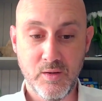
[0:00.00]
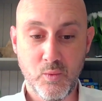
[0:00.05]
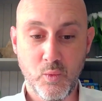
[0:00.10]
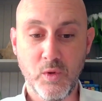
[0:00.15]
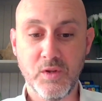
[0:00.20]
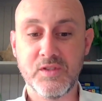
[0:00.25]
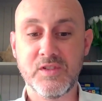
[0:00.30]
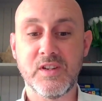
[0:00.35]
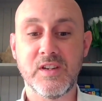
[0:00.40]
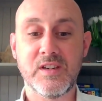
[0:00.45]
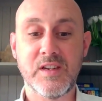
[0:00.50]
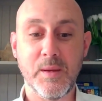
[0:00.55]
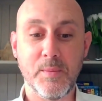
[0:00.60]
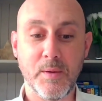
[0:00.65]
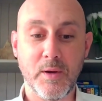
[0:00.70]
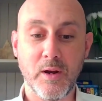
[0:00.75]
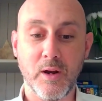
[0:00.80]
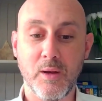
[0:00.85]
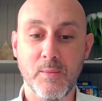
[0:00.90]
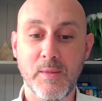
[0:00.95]
What's a
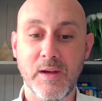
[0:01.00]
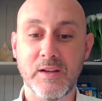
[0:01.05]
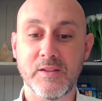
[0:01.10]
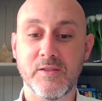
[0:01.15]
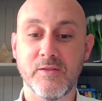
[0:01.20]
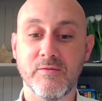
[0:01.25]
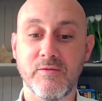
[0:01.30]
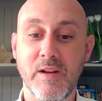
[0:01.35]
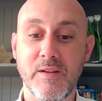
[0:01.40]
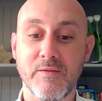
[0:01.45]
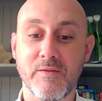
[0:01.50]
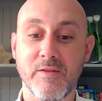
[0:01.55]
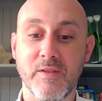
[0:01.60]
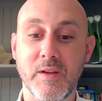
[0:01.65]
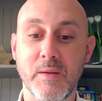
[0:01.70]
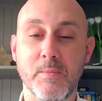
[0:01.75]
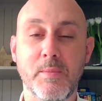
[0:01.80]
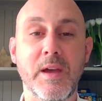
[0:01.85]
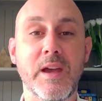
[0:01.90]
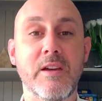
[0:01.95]
typical amount of
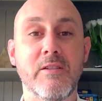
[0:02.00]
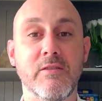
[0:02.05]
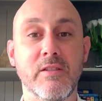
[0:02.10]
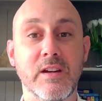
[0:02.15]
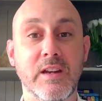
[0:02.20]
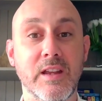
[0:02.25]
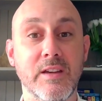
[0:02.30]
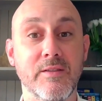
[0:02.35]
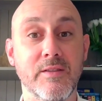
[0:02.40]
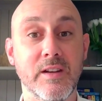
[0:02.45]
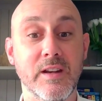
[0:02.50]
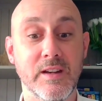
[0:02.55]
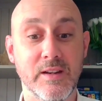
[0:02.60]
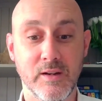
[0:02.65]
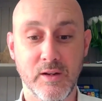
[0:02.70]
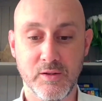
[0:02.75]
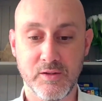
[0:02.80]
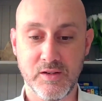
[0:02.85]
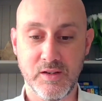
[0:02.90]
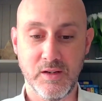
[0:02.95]
rent-free period given in
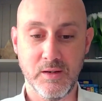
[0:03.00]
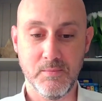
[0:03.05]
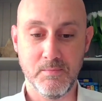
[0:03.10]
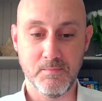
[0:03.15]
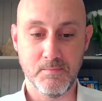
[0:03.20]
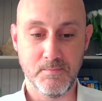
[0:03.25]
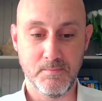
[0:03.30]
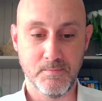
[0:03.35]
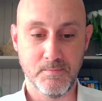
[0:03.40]
Nottingham?